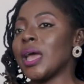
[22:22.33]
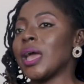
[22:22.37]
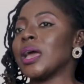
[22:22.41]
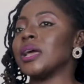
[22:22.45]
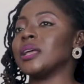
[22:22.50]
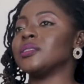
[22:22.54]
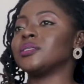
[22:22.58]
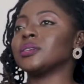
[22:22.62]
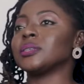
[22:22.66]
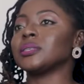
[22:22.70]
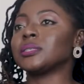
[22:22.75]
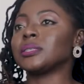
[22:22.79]

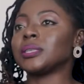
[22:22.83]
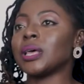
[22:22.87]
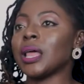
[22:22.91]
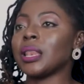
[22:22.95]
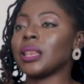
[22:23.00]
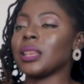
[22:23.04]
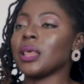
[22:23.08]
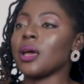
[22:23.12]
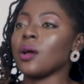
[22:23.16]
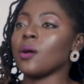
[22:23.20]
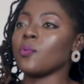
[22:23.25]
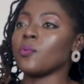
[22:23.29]
and just
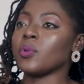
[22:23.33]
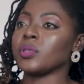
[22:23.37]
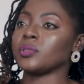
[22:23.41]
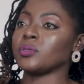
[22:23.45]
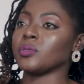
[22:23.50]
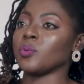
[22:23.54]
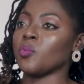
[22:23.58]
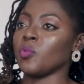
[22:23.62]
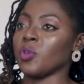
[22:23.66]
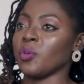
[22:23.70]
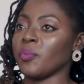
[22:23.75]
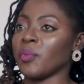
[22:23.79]
sat down with
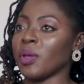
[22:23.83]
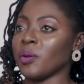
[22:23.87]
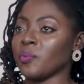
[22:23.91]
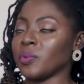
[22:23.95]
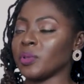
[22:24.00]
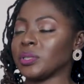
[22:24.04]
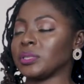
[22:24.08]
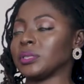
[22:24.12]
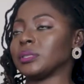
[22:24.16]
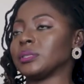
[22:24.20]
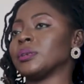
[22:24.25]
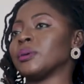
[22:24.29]
some
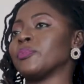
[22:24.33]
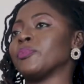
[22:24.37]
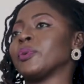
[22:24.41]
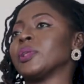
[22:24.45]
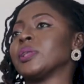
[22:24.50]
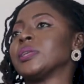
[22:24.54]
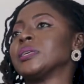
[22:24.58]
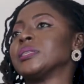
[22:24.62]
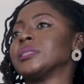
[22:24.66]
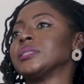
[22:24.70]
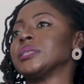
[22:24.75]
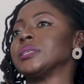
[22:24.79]
women with
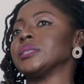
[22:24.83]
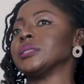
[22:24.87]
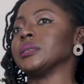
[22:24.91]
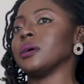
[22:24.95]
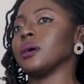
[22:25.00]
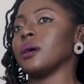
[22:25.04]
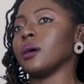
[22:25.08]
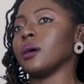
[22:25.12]
disabilities